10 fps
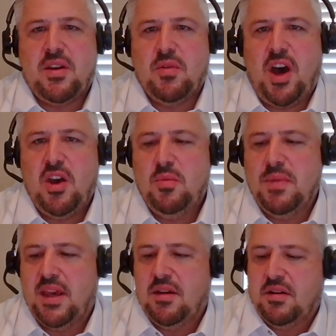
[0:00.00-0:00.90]
called
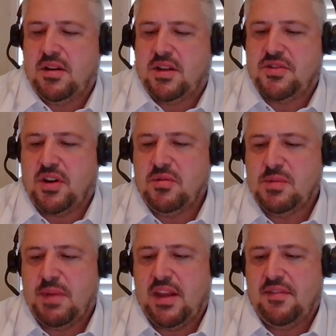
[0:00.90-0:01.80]
Homely, who are a controls
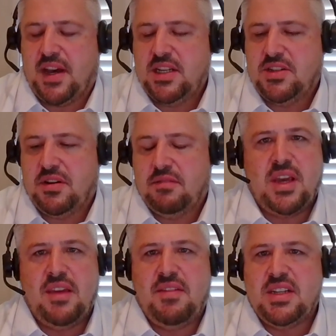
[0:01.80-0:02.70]
manufacturer.
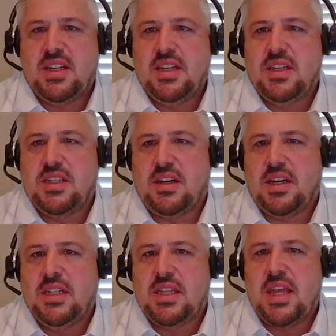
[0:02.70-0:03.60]
They've actually
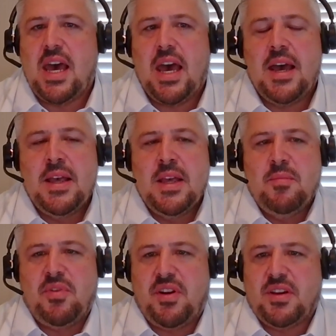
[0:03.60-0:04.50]
designed their
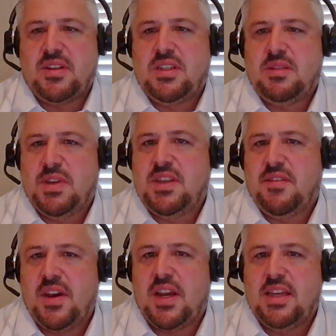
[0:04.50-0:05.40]
products
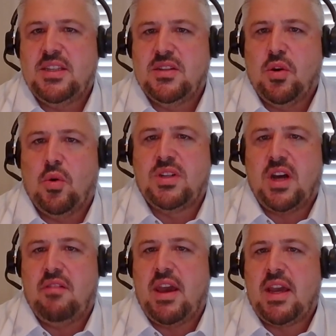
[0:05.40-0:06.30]
specifically to talk
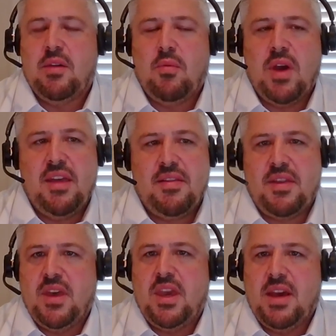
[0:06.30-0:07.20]
directly with
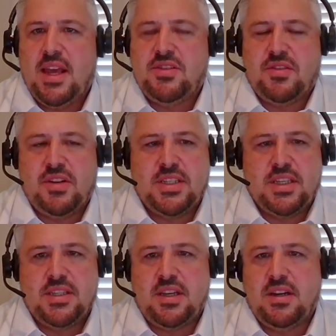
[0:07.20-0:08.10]
the electronics
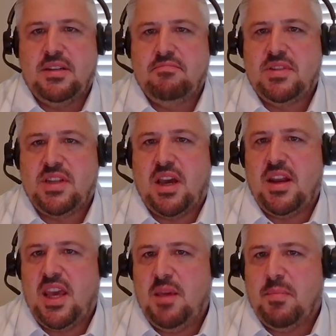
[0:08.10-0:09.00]
inside
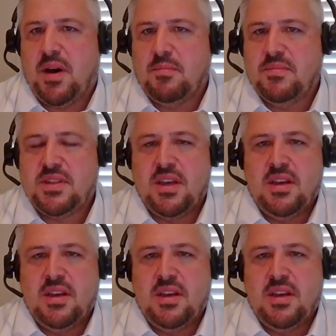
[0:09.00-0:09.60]
certain heat pumps.